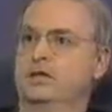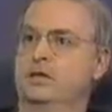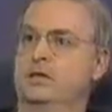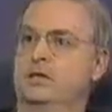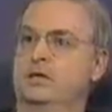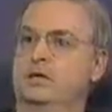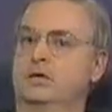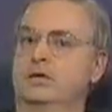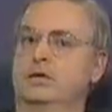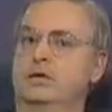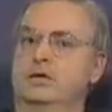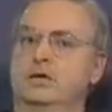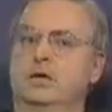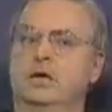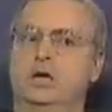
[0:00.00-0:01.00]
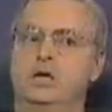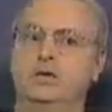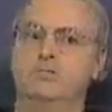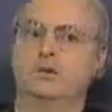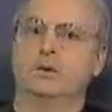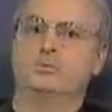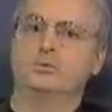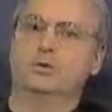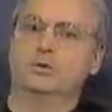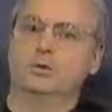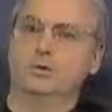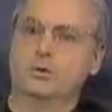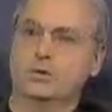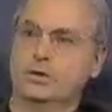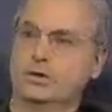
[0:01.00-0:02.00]
uh, give up your
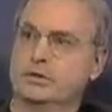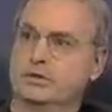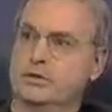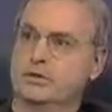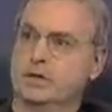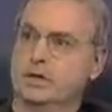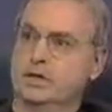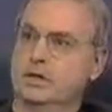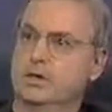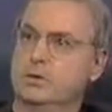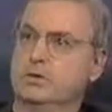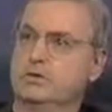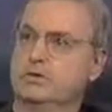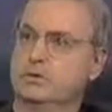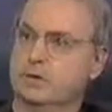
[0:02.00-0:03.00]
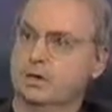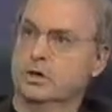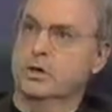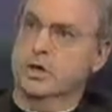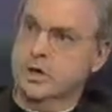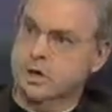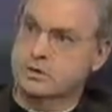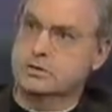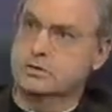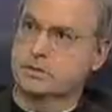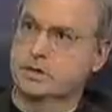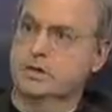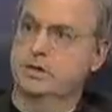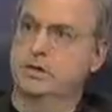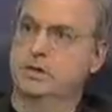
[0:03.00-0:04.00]
loyalty to your
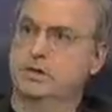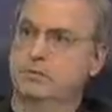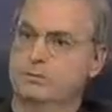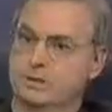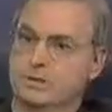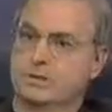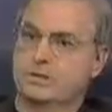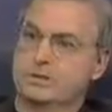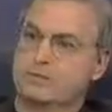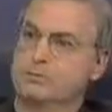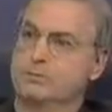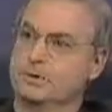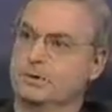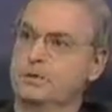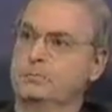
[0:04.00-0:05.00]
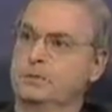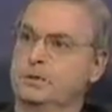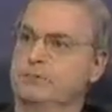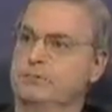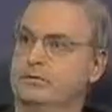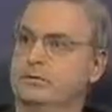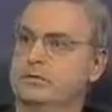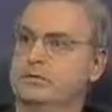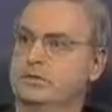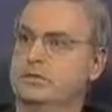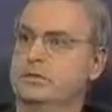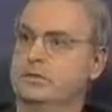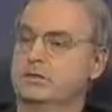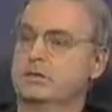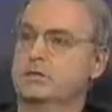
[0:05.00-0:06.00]
country, which is the principle of your
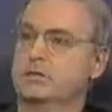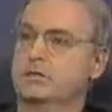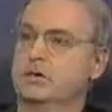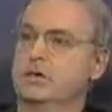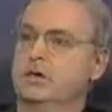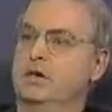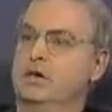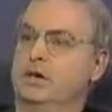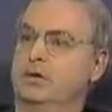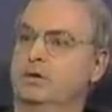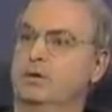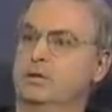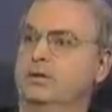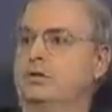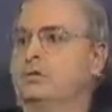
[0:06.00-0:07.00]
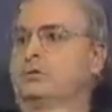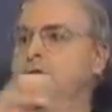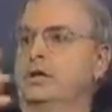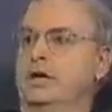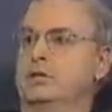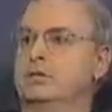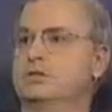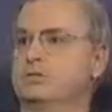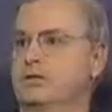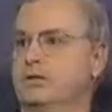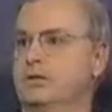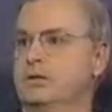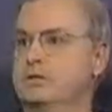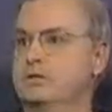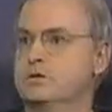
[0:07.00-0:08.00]
existence, in order to
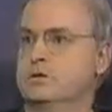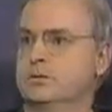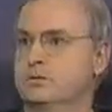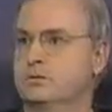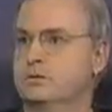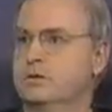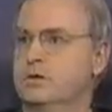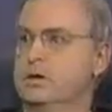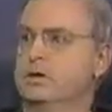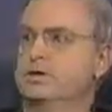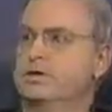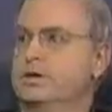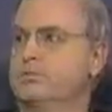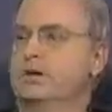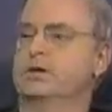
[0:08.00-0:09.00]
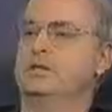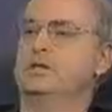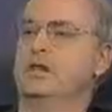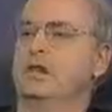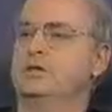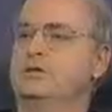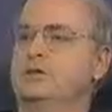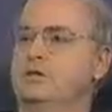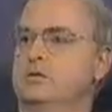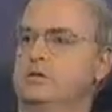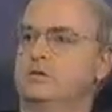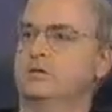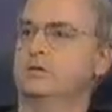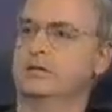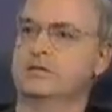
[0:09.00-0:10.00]
transfer it to some
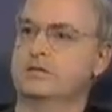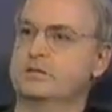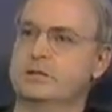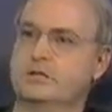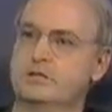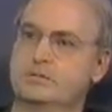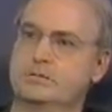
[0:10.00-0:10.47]
international organization.